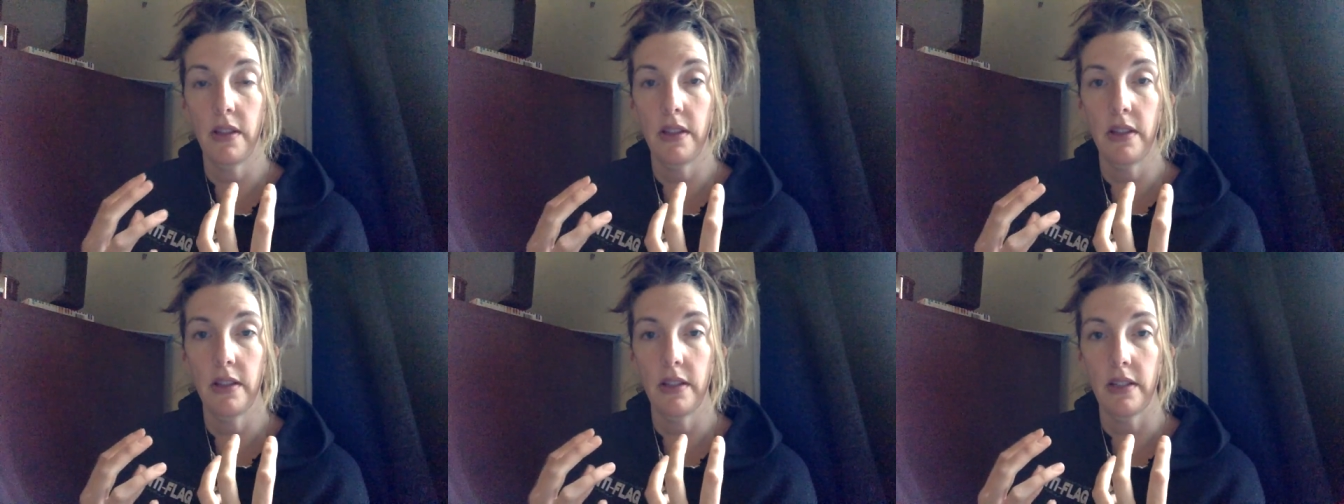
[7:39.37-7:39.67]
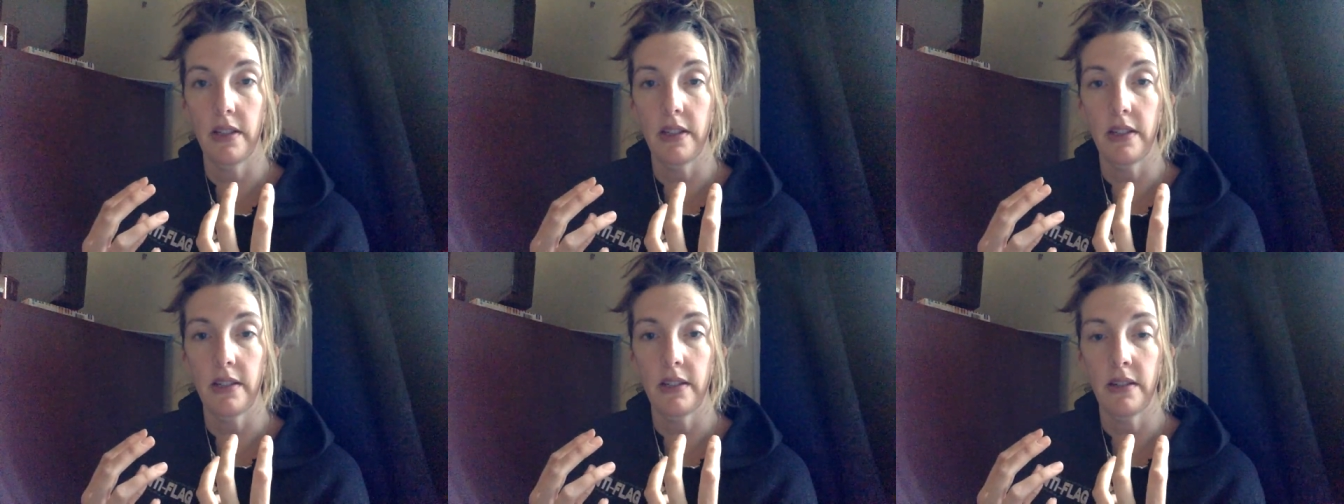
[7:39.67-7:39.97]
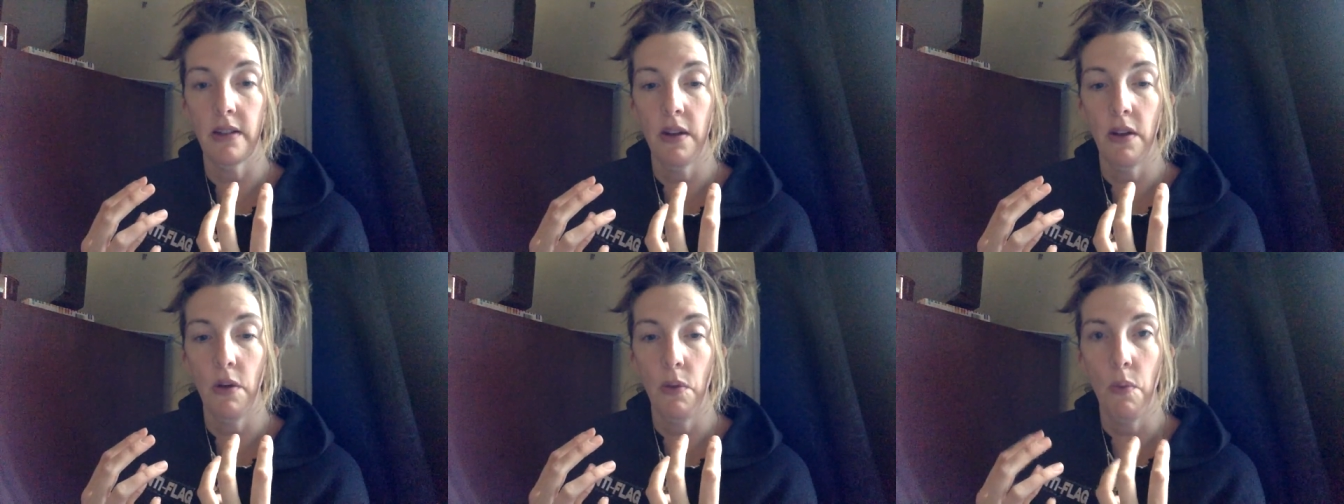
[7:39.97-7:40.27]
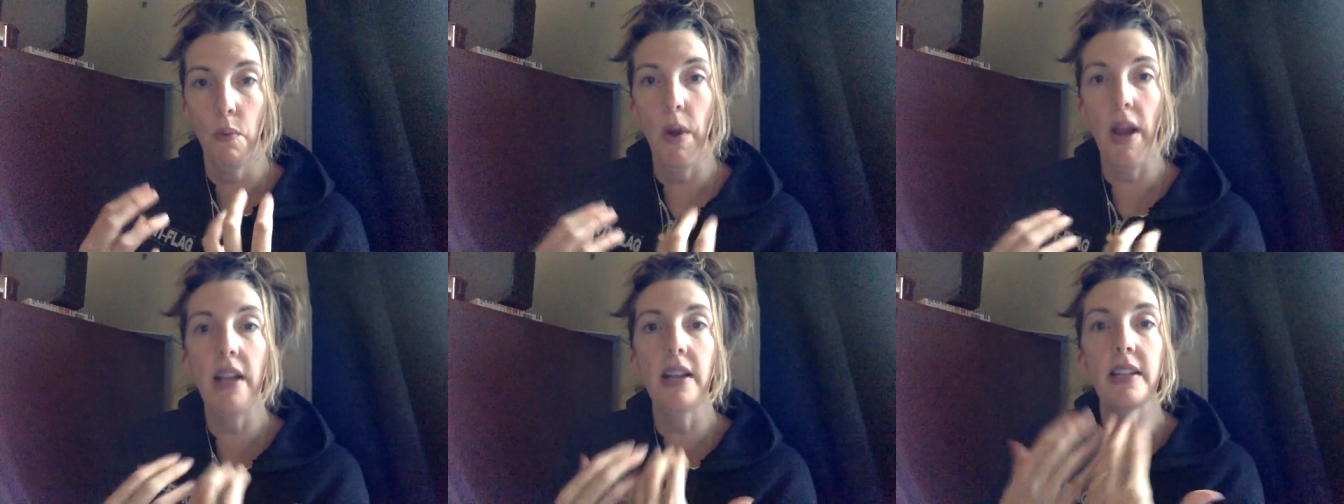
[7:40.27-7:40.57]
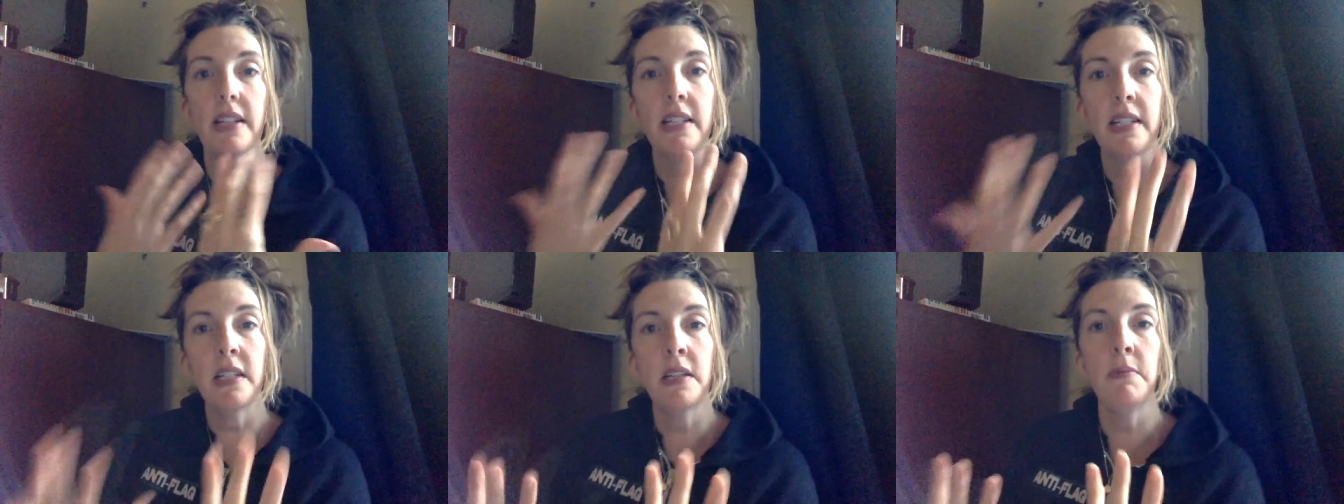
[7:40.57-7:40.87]
this way to
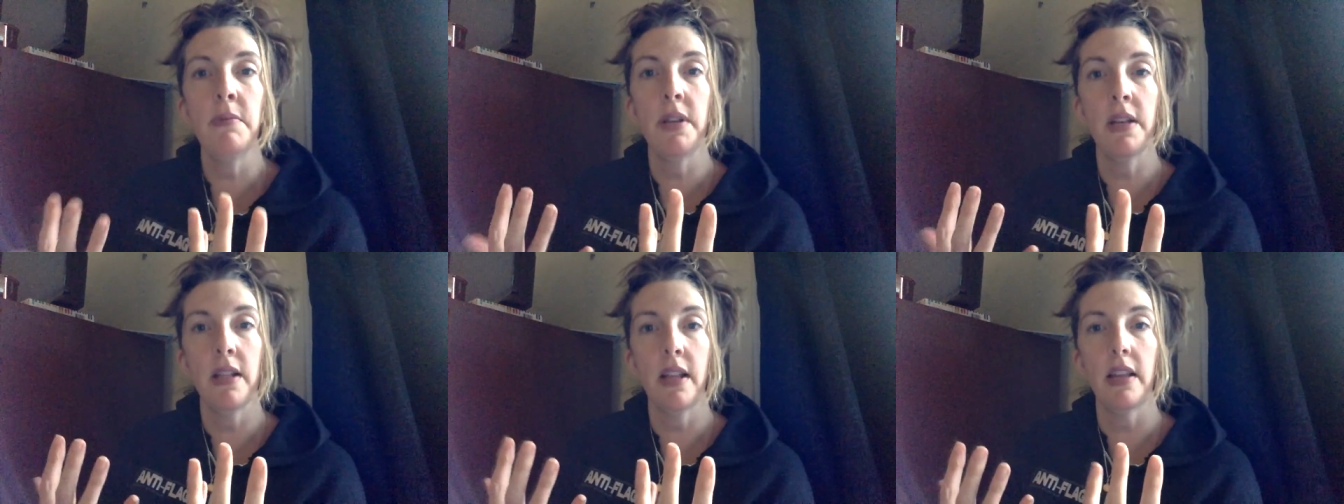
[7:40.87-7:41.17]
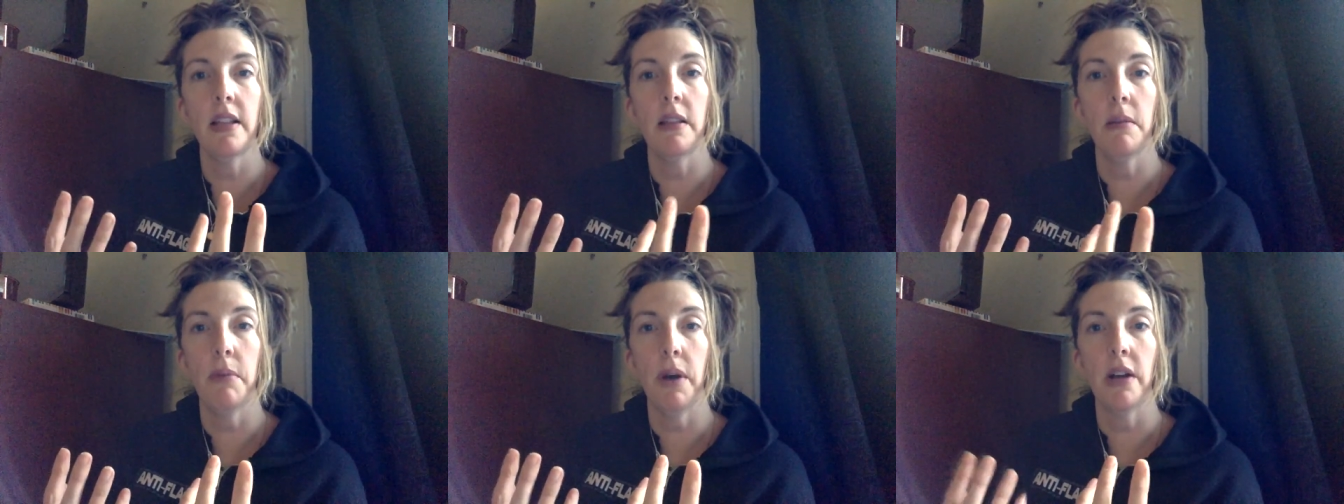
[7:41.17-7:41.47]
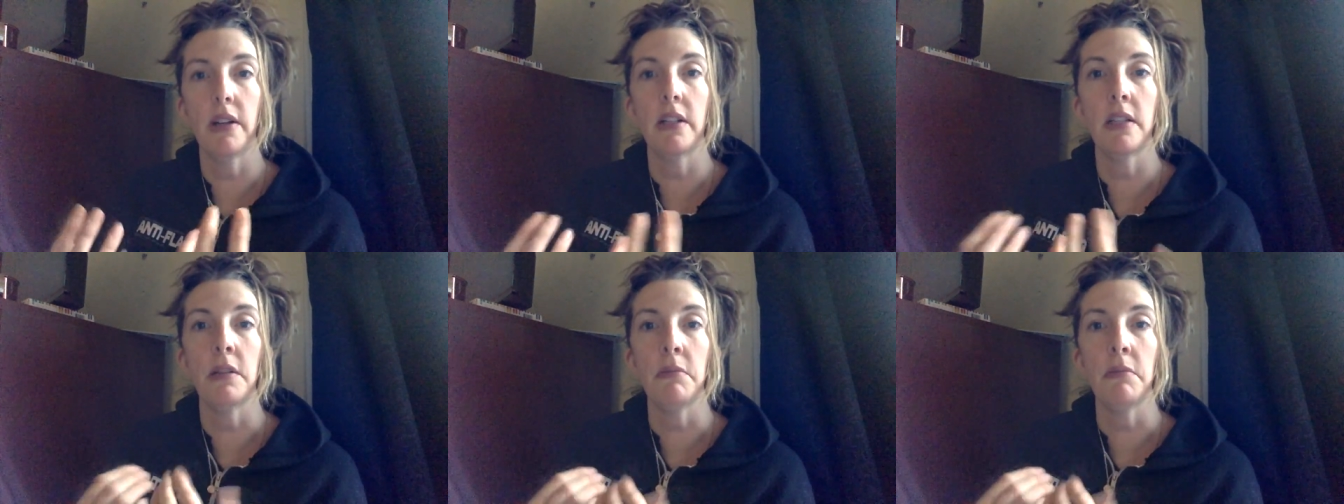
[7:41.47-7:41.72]
stimulate the body's